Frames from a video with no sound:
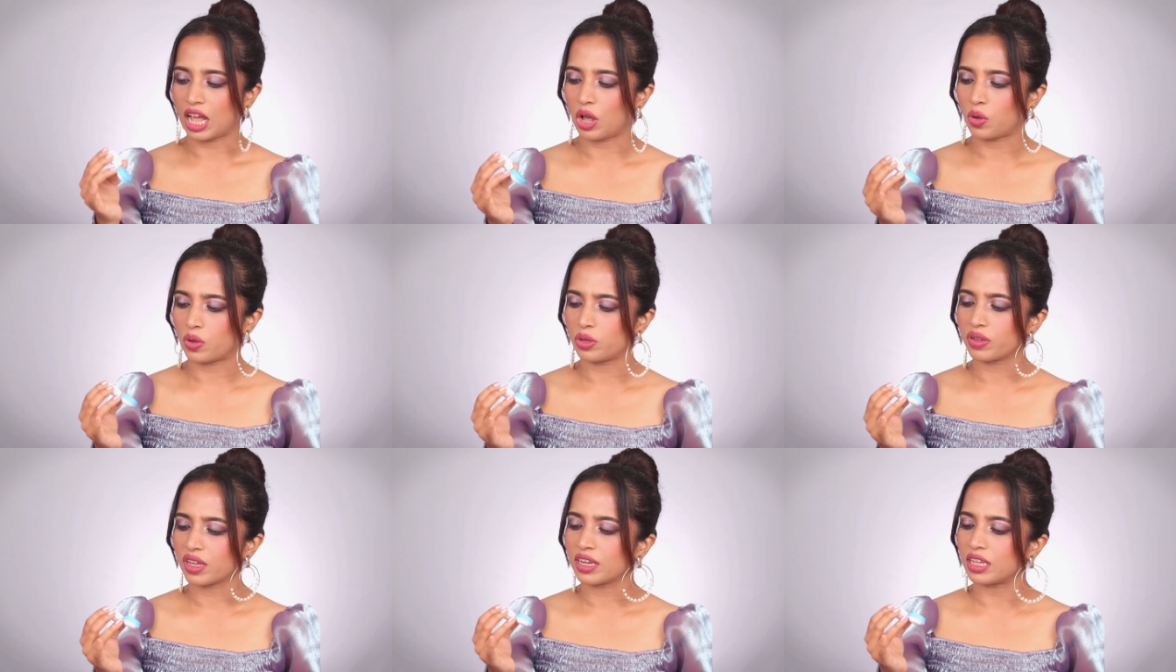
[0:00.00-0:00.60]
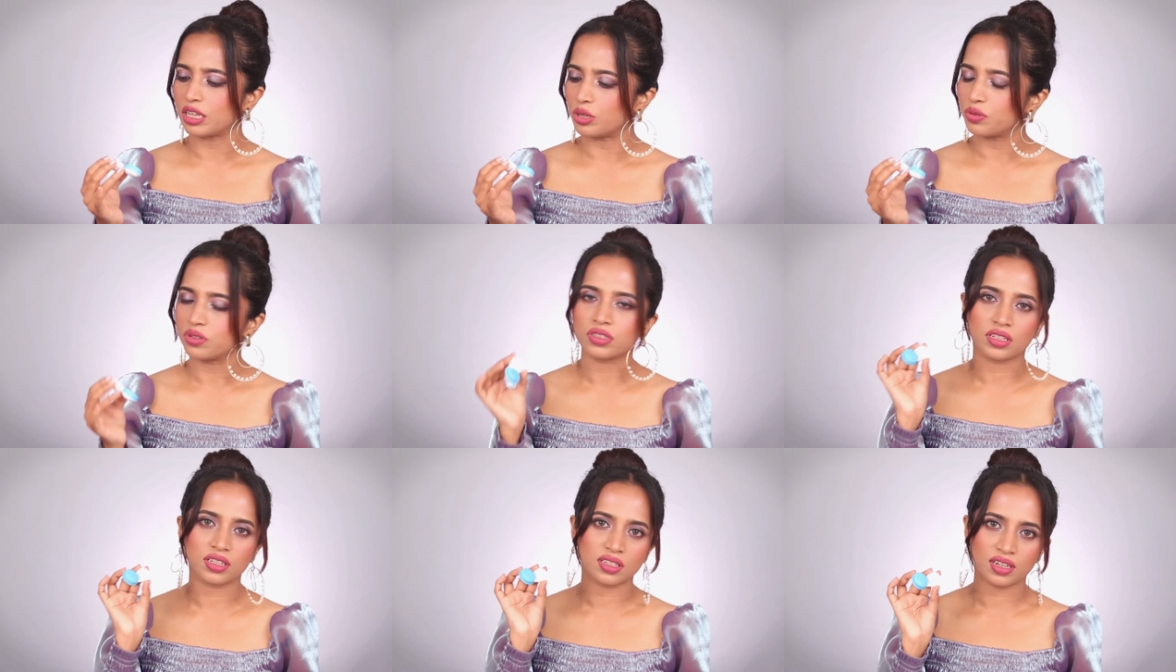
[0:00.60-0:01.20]
Now you can
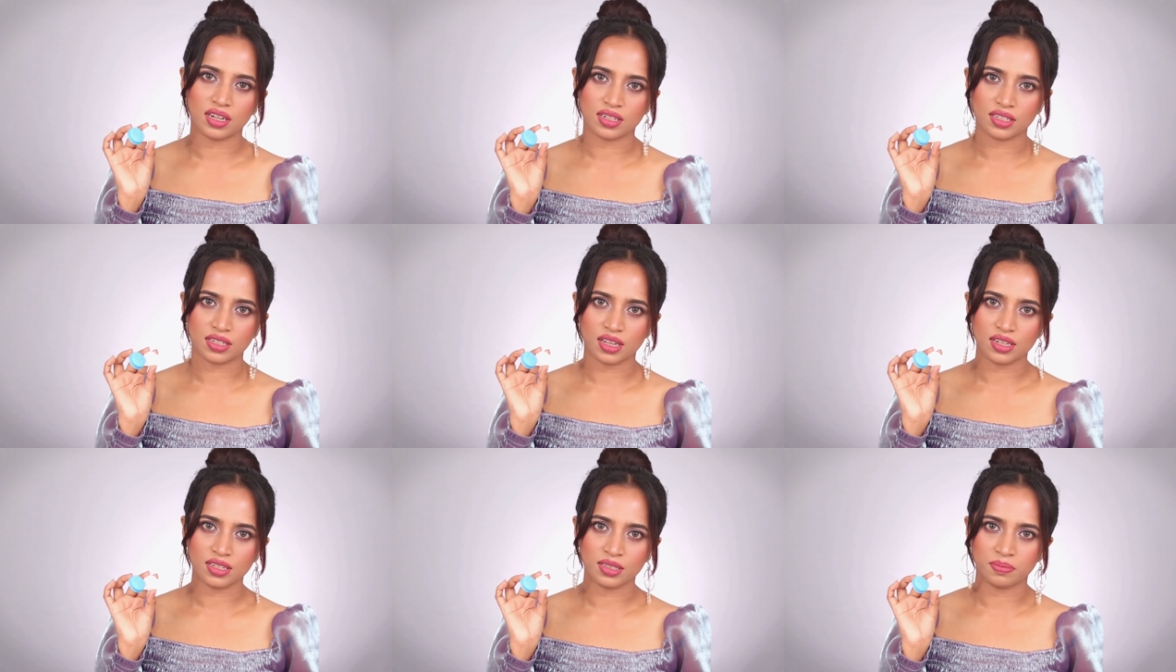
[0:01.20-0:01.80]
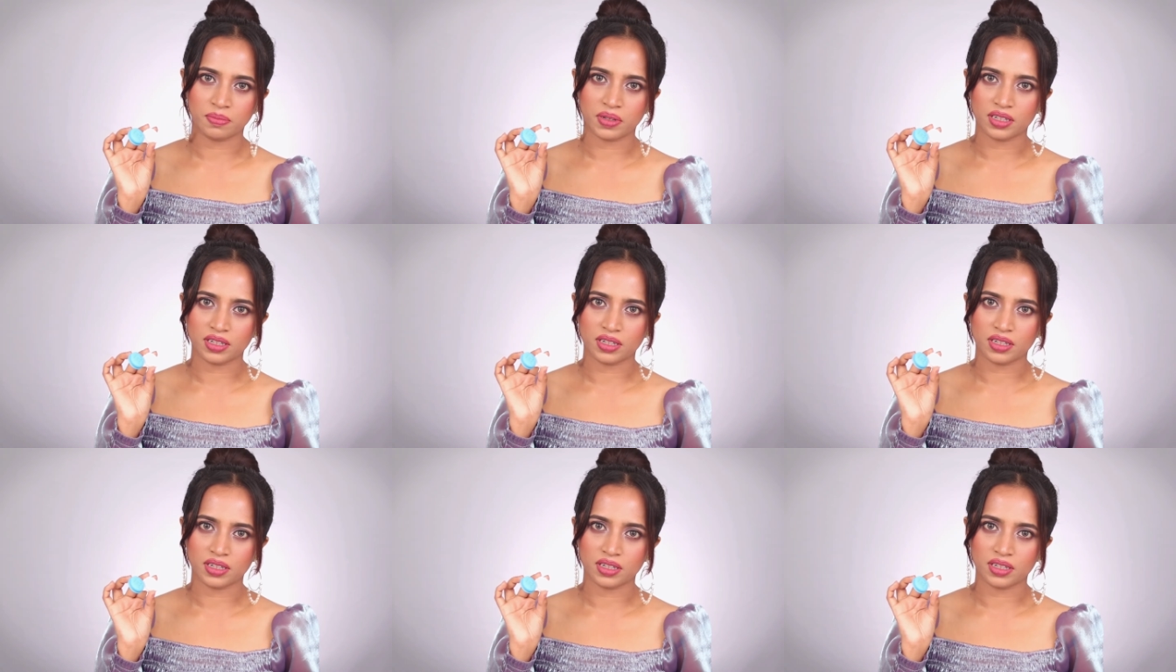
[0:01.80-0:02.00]
use this lens case,